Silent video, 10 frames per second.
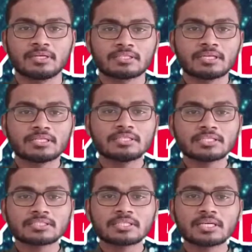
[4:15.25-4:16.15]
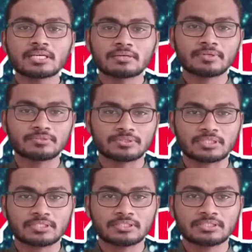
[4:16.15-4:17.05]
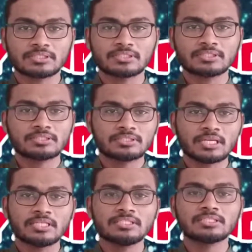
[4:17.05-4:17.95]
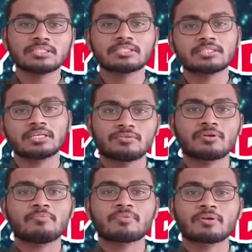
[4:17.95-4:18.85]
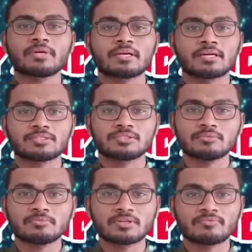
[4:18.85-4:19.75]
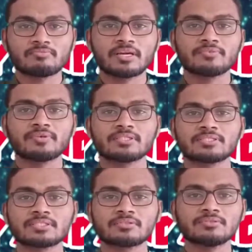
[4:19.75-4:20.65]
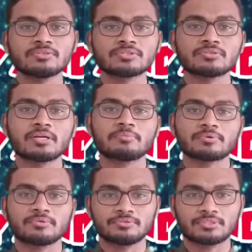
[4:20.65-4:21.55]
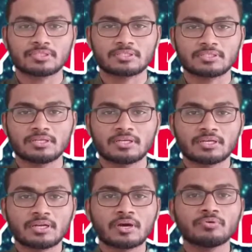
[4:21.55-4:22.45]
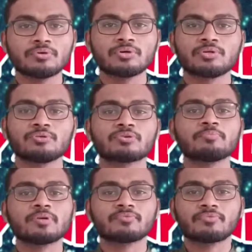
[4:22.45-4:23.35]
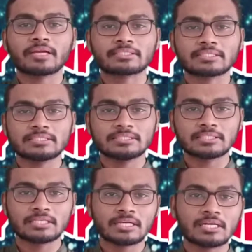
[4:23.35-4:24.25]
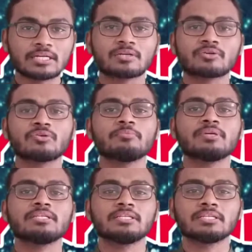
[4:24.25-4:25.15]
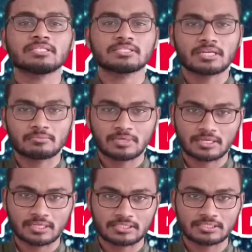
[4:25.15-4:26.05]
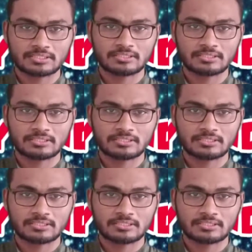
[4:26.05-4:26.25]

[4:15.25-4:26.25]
The Industrial Revolution changed Europe from a consumer of manufactured goods to a producer. Now, European factories needed raw materials and markets.